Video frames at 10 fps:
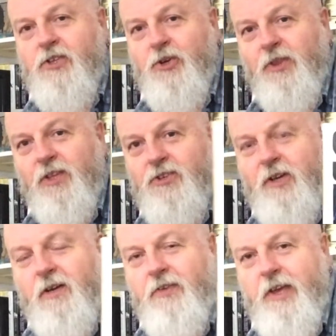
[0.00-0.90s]
During the
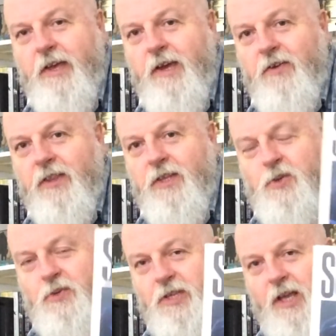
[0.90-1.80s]
Soviet era,
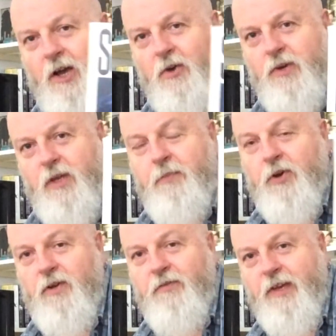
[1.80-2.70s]
this was the only
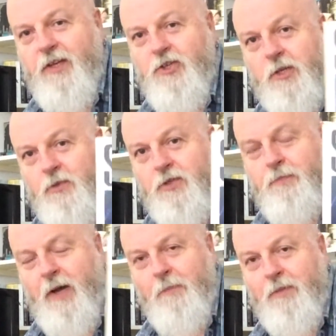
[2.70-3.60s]
book of his that was
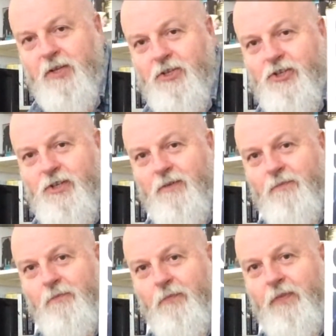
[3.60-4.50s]
published.
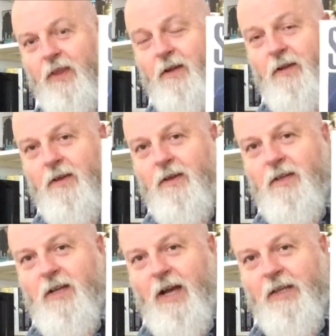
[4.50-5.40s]

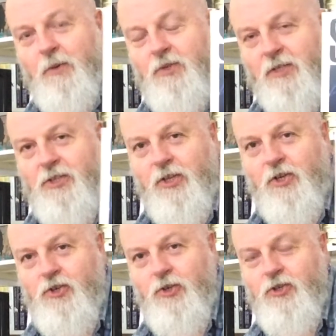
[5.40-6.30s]
And it was under
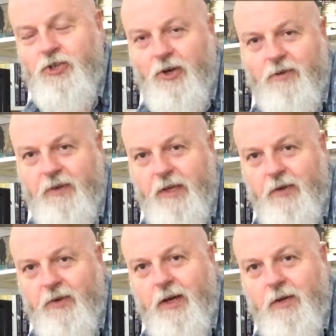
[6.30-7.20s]
the Khrushchev
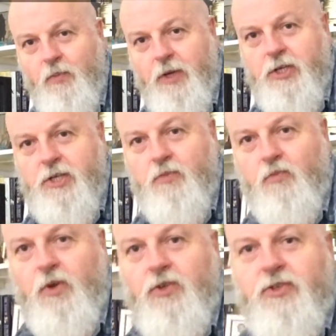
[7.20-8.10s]
era, which
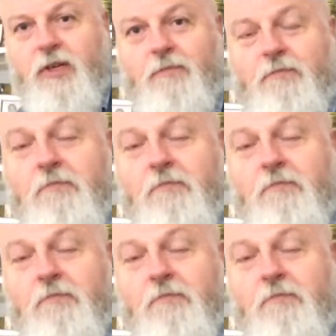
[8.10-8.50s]
was